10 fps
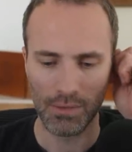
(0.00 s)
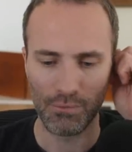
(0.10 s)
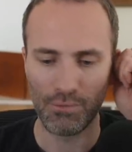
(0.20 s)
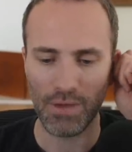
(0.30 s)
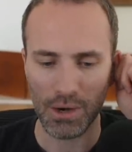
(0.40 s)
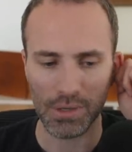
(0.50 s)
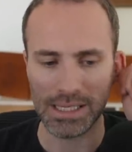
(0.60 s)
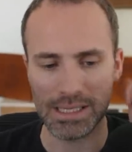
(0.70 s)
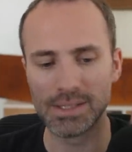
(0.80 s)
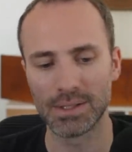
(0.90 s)
very
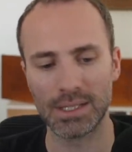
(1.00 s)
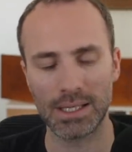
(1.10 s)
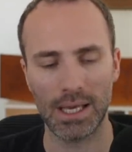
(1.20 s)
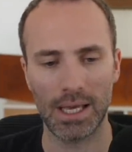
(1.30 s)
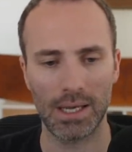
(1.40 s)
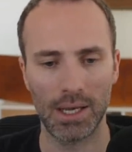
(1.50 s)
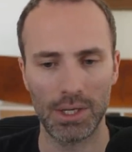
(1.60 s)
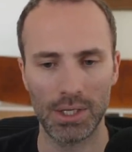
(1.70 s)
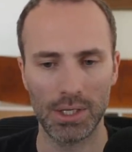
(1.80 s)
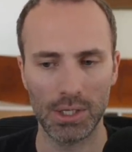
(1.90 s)
easily get
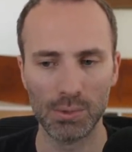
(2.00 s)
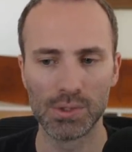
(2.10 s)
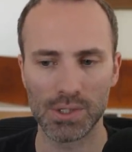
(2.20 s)
a new